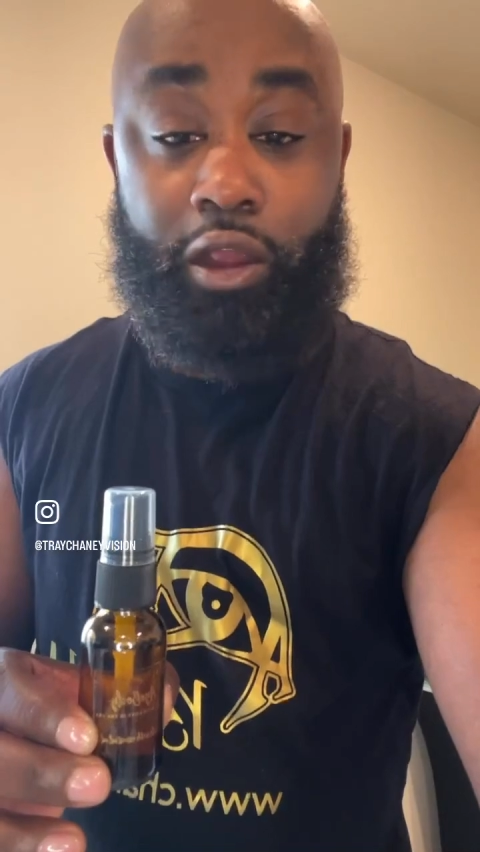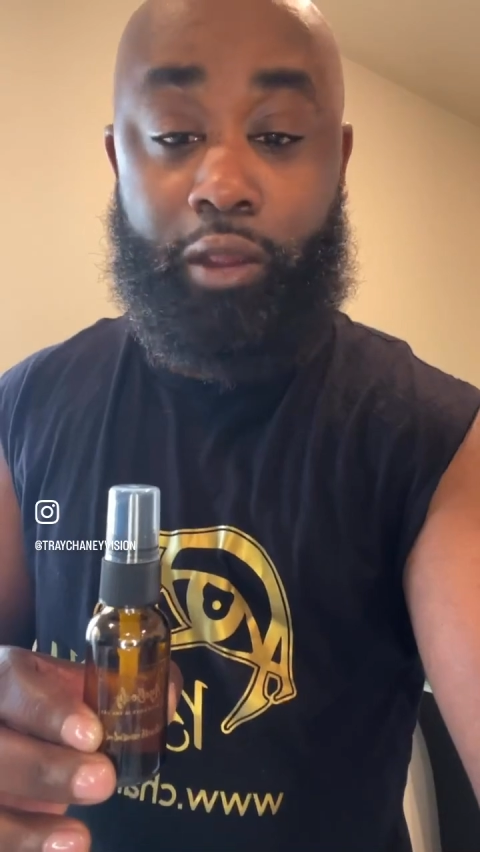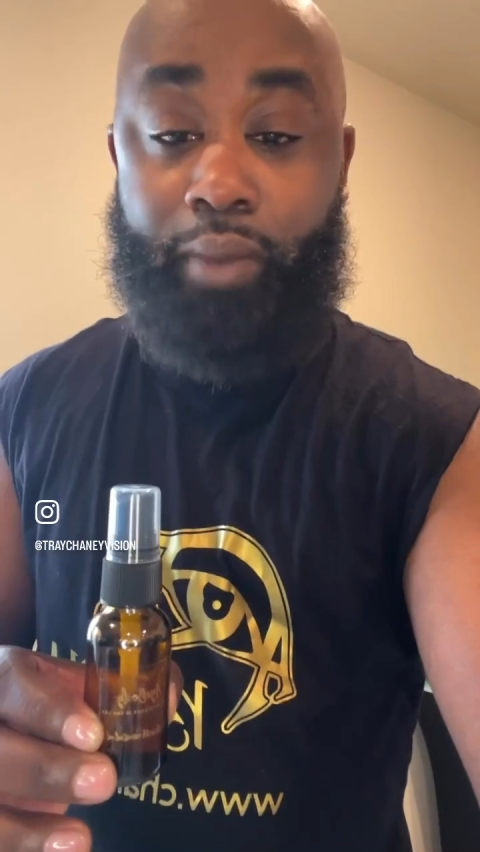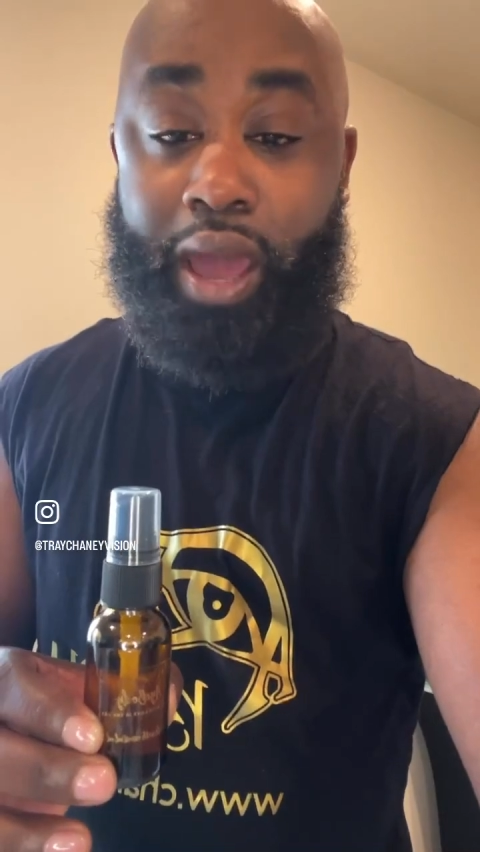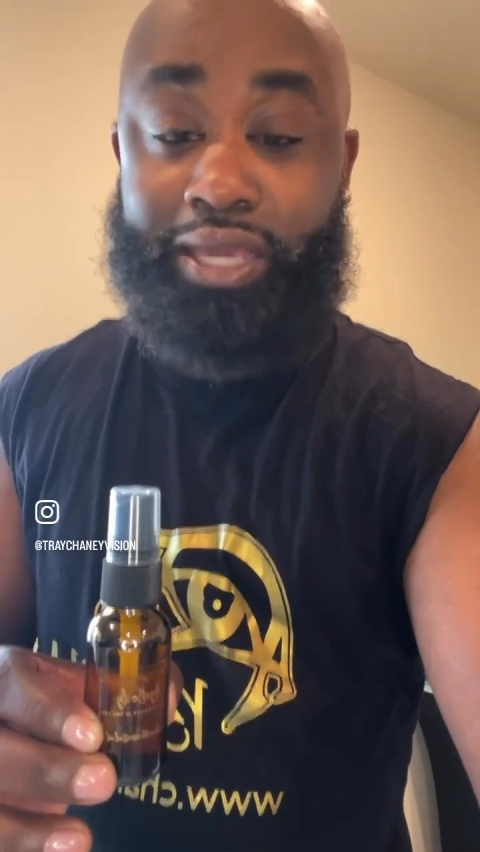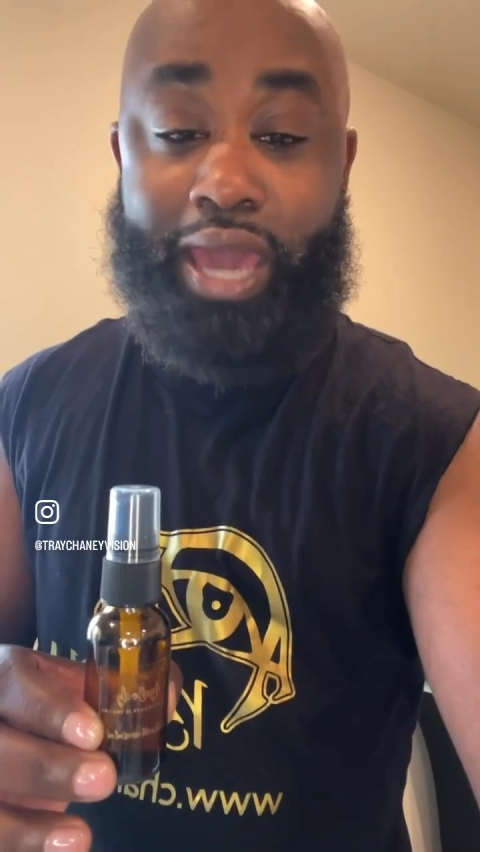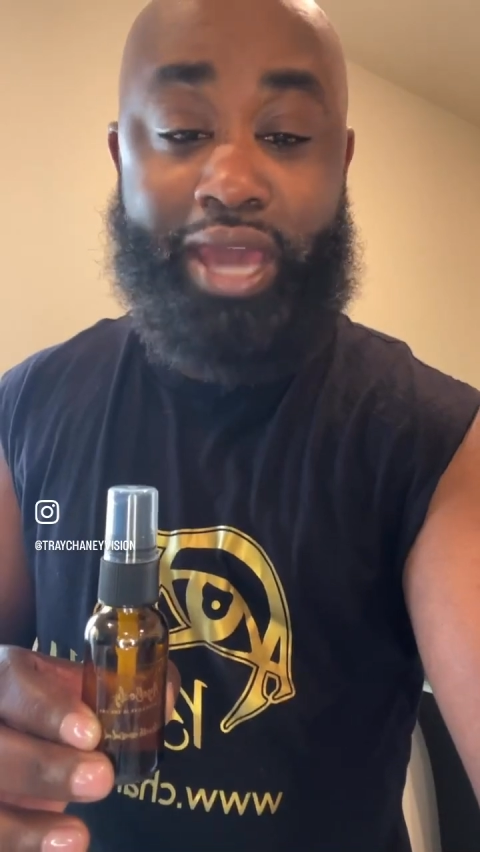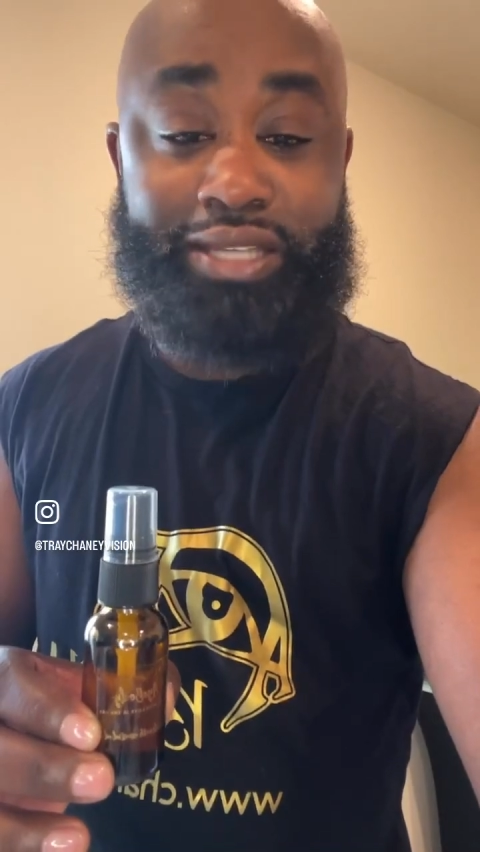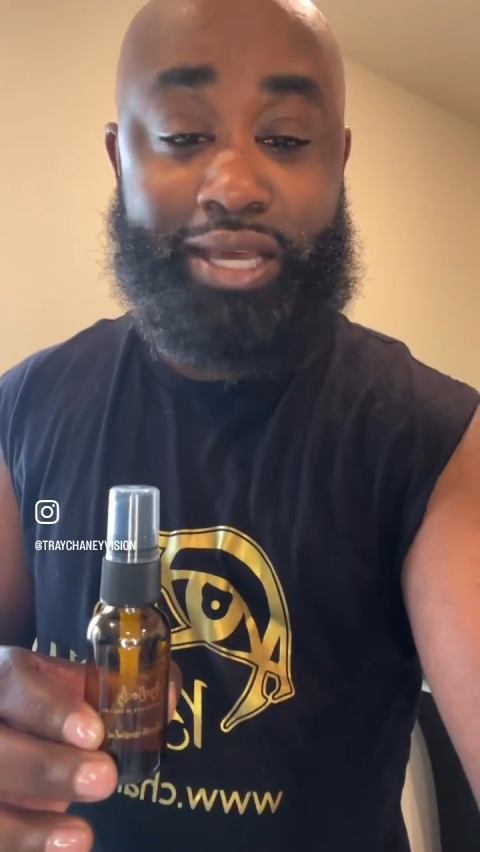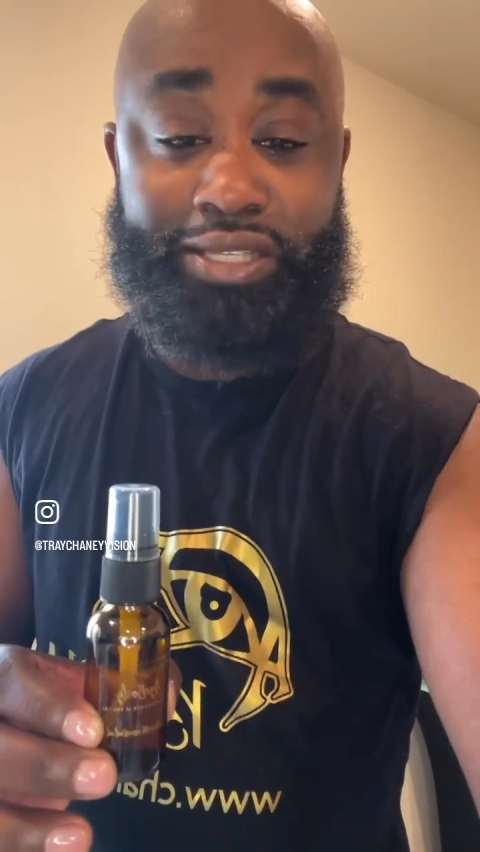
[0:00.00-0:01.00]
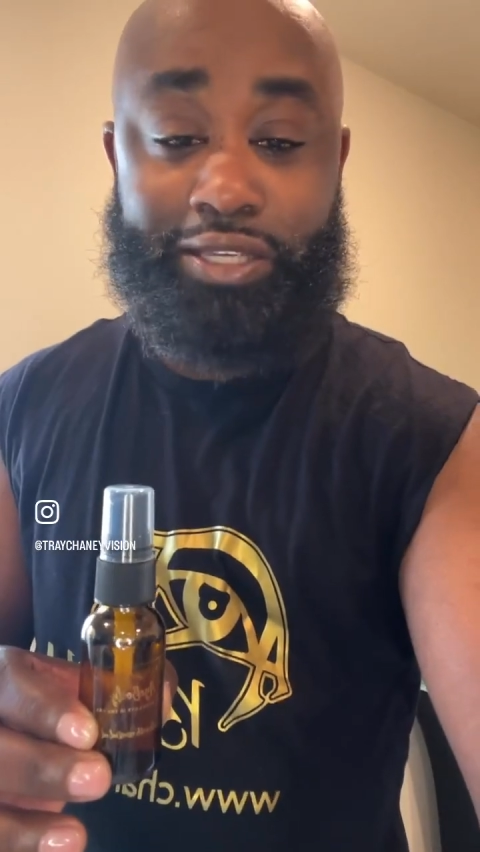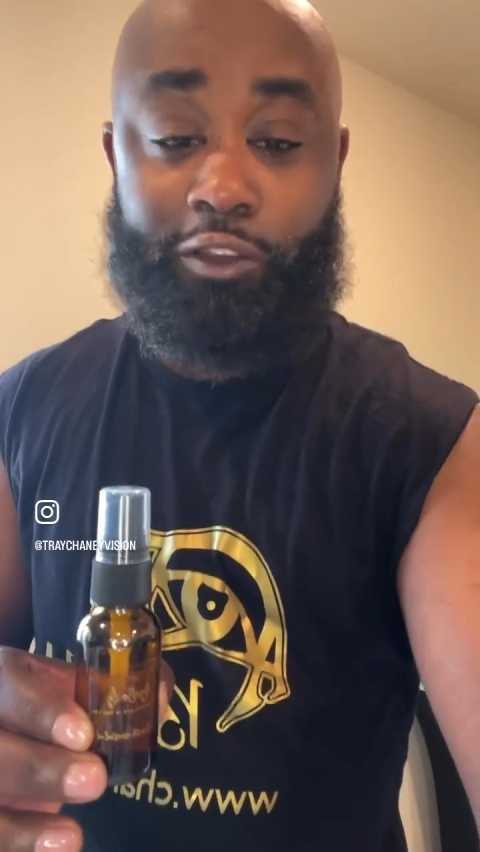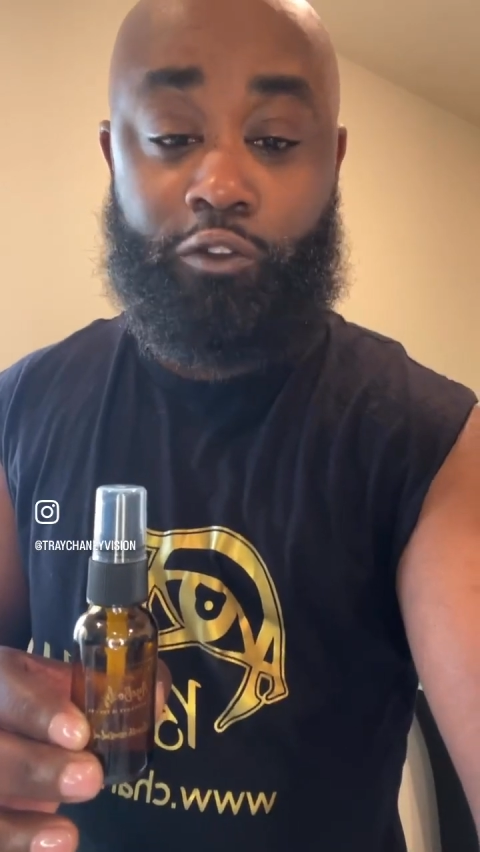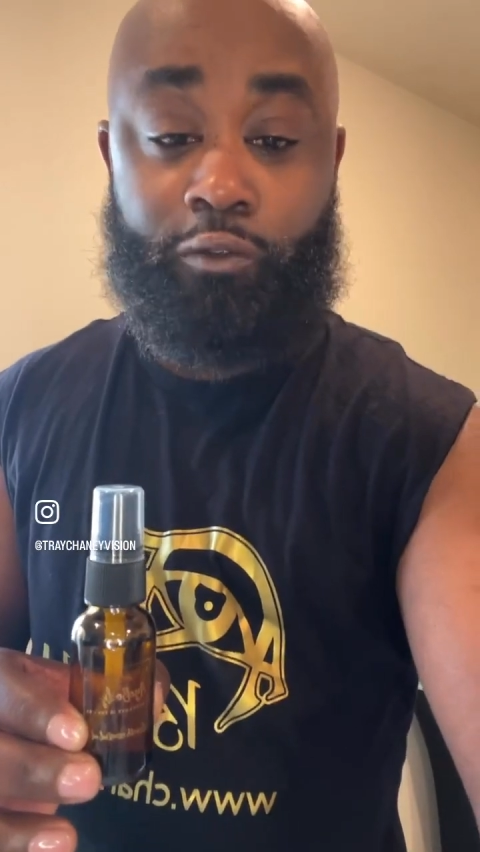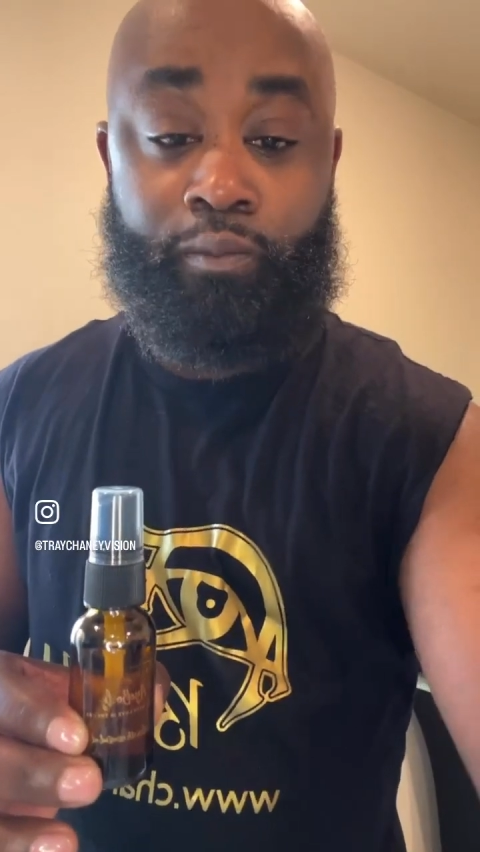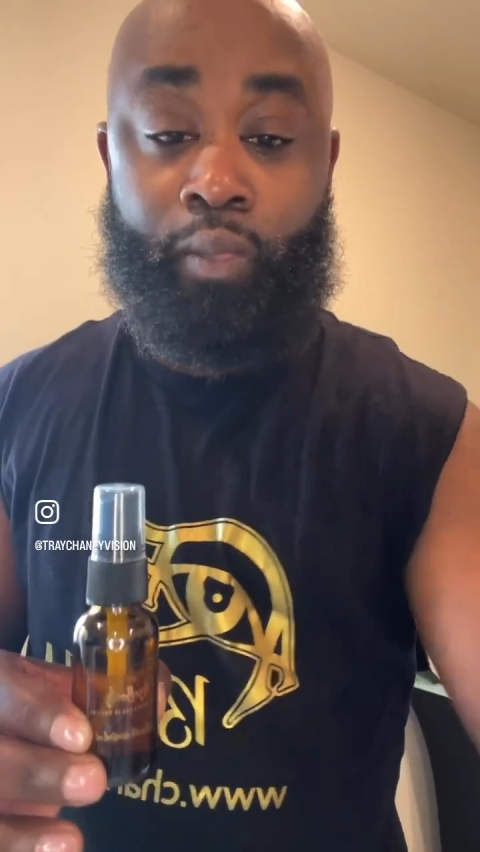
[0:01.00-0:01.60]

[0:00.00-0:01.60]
everybody. Cass, I see you.